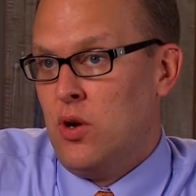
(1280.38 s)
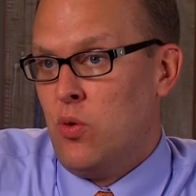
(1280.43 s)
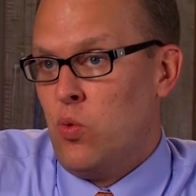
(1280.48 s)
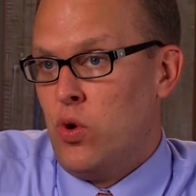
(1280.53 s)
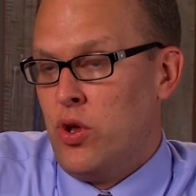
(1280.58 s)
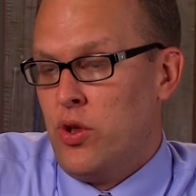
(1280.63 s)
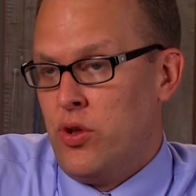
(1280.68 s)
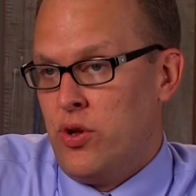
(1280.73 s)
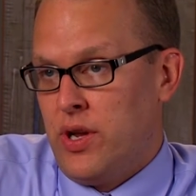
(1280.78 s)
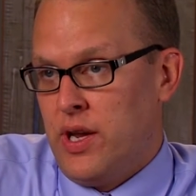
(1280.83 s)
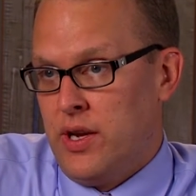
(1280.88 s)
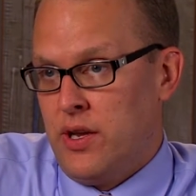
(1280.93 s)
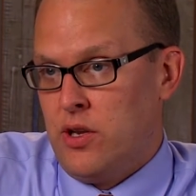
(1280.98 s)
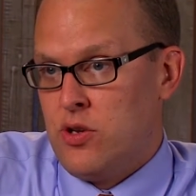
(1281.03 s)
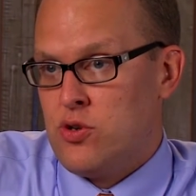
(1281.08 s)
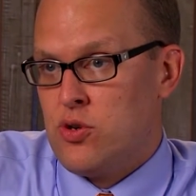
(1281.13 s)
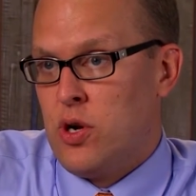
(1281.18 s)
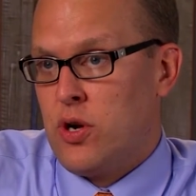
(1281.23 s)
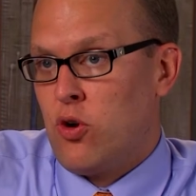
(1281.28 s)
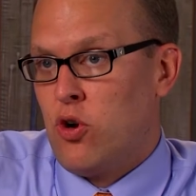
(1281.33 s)
whether they're
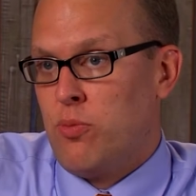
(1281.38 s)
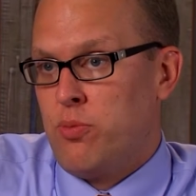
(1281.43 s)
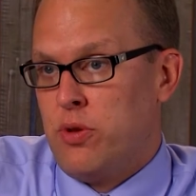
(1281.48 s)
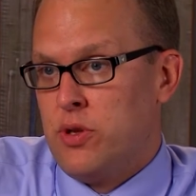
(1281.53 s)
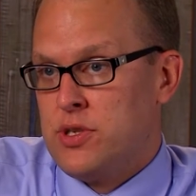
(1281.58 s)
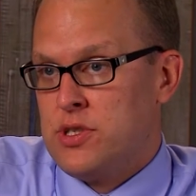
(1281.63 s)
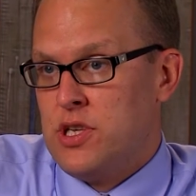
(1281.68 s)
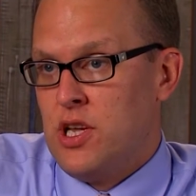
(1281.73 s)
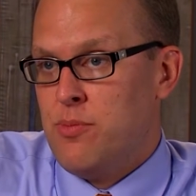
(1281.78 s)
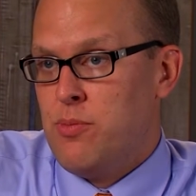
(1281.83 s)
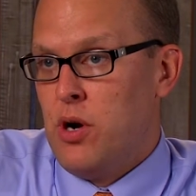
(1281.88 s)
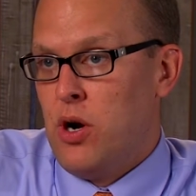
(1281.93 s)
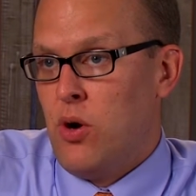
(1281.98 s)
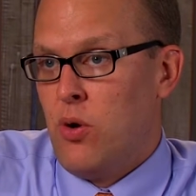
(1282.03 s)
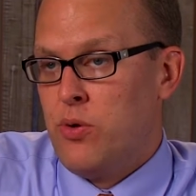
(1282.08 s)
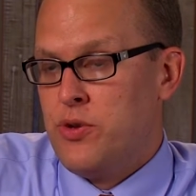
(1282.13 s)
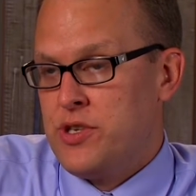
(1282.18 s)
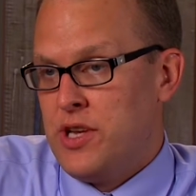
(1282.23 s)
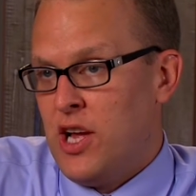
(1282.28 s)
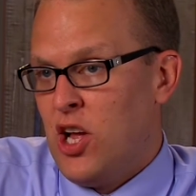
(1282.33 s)
getting drug or
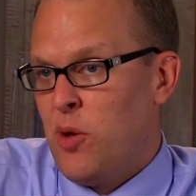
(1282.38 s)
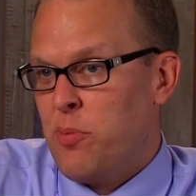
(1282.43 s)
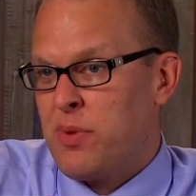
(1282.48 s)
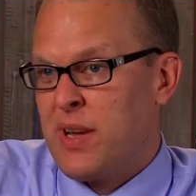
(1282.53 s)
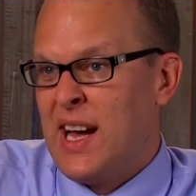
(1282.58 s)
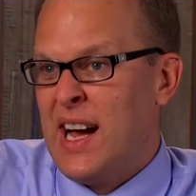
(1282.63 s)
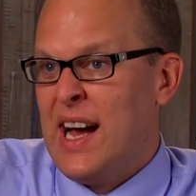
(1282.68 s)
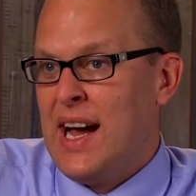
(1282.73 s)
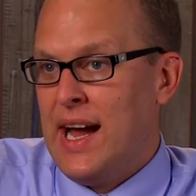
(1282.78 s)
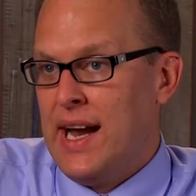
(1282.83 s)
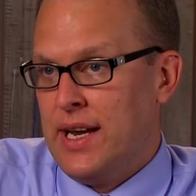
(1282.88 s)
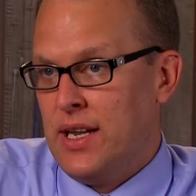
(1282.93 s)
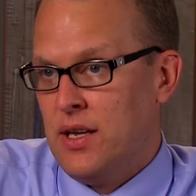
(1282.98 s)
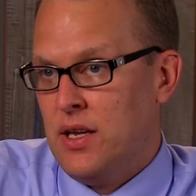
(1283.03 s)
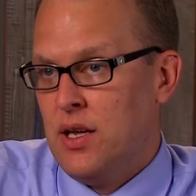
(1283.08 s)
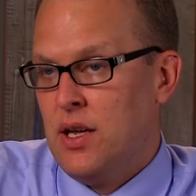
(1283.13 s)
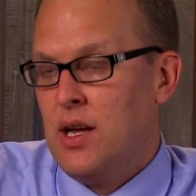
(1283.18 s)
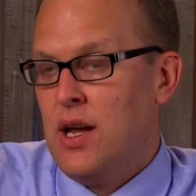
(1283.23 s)
placebo to help guide